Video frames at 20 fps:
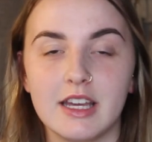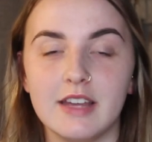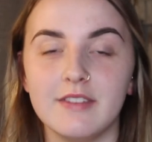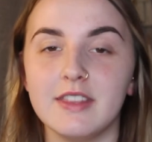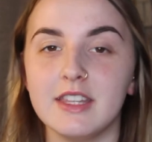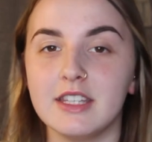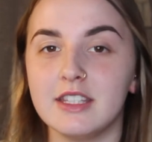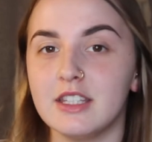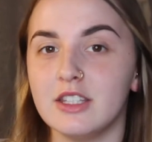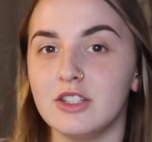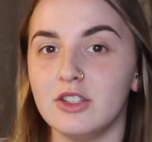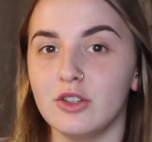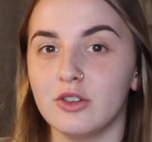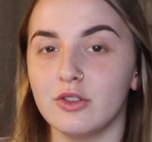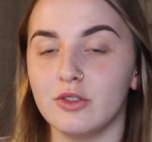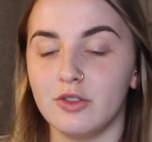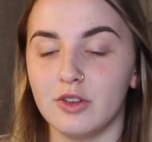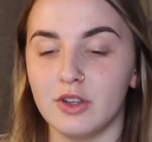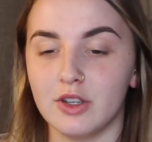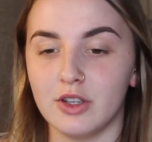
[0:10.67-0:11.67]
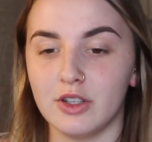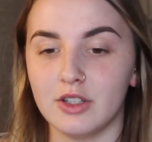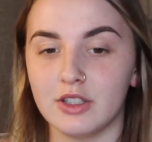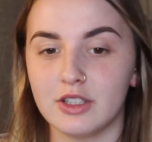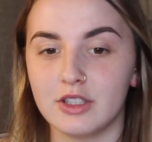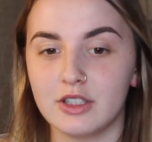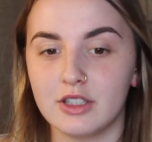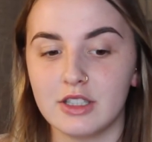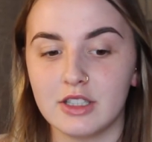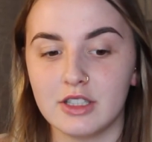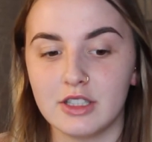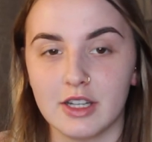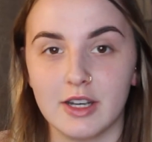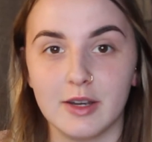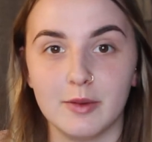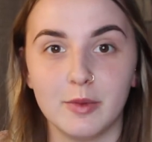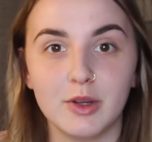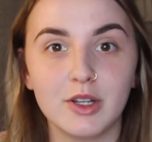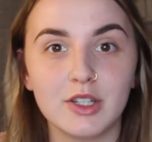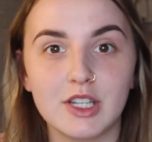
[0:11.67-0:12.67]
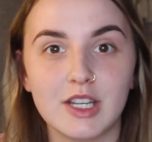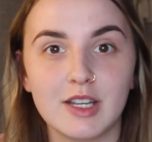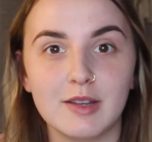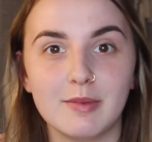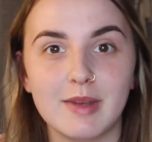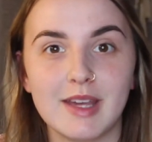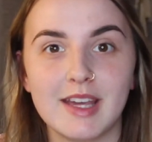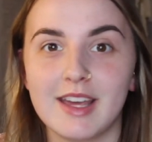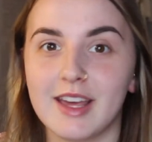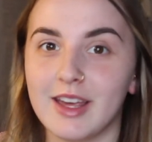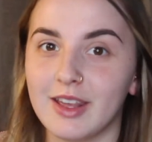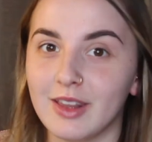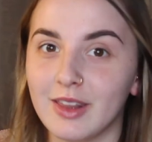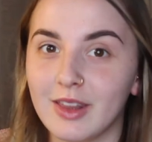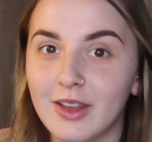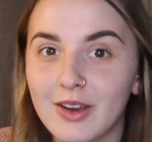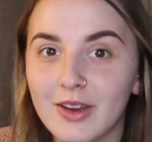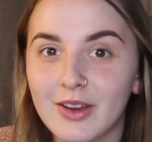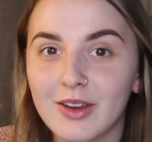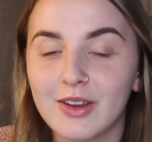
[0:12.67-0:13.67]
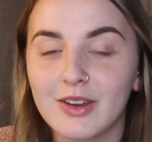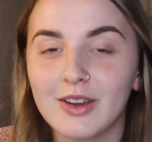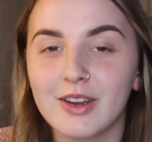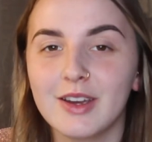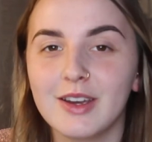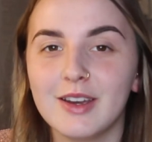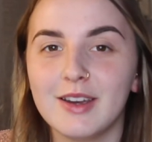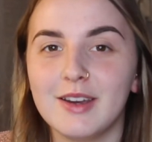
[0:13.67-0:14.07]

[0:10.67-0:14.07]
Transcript: If this is your first time watching me, hello.